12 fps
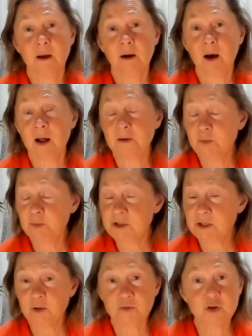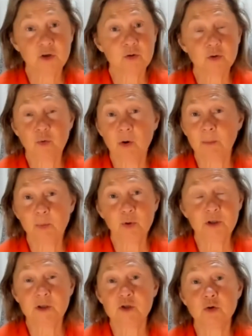100% of children wow. who are
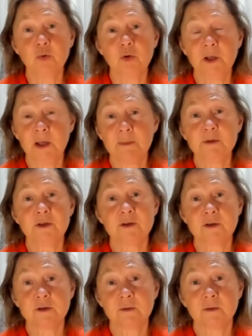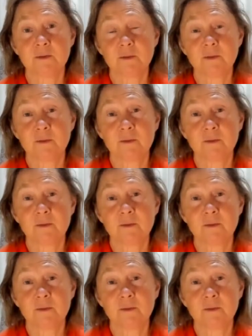bullied in school are gapsters. That's,